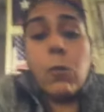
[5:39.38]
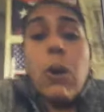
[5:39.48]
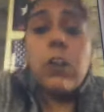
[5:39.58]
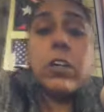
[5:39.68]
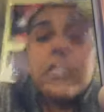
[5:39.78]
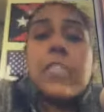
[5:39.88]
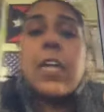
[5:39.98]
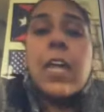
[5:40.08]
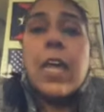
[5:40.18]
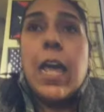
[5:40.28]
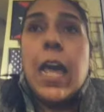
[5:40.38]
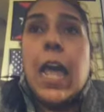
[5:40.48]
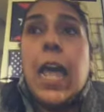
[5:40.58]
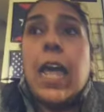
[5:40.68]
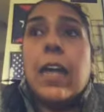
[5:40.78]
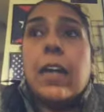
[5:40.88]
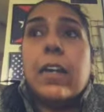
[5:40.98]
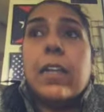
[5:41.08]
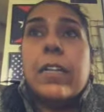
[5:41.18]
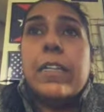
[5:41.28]
wars,
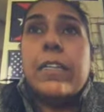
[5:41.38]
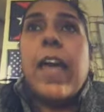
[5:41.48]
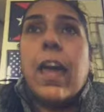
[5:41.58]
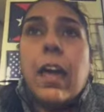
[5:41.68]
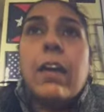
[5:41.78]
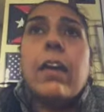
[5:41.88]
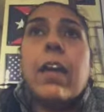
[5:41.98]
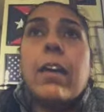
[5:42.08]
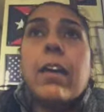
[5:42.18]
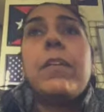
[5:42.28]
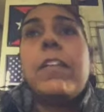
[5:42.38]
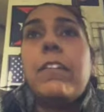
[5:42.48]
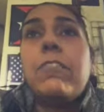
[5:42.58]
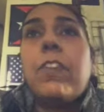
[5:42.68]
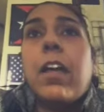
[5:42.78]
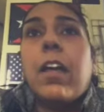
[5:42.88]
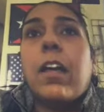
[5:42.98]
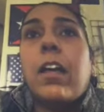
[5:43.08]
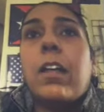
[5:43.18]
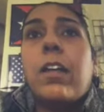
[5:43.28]
and yeah, I believe
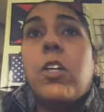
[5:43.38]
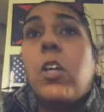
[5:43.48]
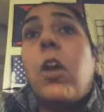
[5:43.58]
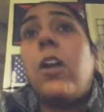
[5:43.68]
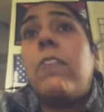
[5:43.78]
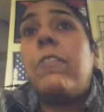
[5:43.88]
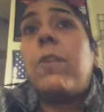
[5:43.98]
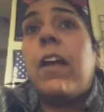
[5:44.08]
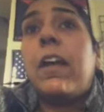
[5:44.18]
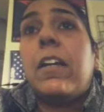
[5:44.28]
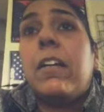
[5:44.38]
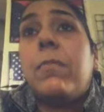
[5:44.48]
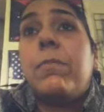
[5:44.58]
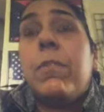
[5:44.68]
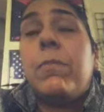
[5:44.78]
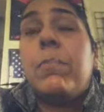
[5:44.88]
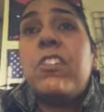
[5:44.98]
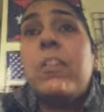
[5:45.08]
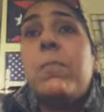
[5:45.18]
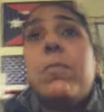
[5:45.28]
that not everybody,
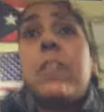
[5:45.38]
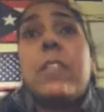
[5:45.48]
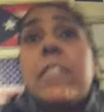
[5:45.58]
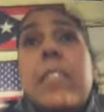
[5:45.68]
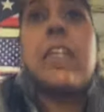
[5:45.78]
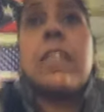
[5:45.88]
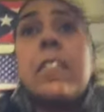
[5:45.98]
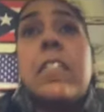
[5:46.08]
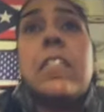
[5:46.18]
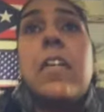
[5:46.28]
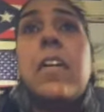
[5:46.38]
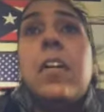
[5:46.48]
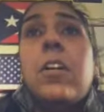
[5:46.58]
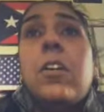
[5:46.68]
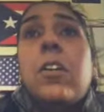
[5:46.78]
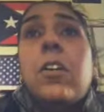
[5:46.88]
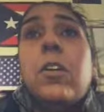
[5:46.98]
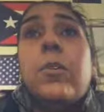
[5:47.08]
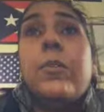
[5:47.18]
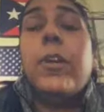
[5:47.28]
especially people in the States,
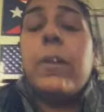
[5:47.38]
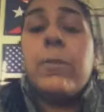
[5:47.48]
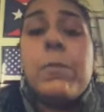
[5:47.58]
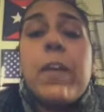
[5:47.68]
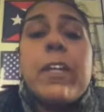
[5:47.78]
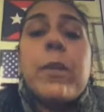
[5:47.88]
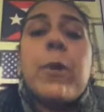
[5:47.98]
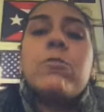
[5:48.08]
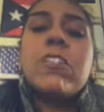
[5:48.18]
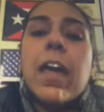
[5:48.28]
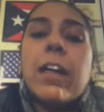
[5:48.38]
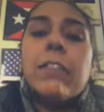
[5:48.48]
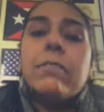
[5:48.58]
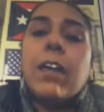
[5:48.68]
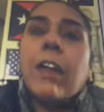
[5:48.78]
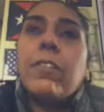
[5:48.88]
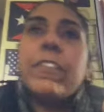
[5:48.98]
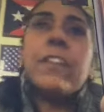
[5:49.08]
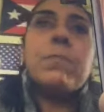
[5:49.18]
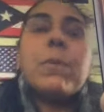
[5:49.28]
not everybody knows that. I
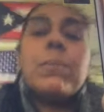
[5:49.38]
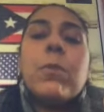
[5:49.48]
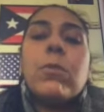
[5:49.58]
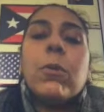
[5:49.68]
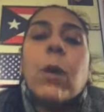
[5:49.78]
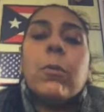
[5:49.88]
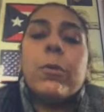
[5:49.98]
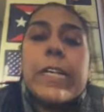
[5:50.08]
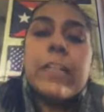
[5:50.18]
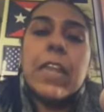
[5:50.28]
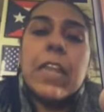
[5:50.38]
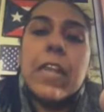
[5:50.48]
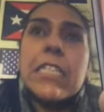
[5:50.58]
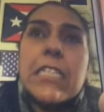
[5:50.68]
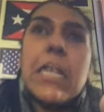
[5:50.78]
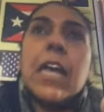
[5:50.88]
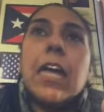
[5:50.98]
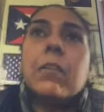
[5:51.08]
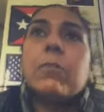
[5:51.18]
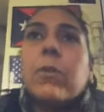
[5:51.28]
don't think people realize
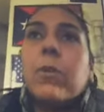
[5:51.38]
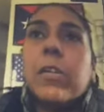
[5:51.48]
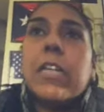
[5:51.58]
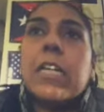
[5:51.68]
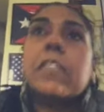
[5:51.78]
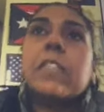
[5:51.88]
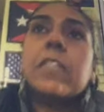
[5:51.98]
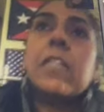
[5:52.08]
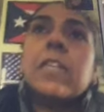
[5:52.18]
that Puerto Ricans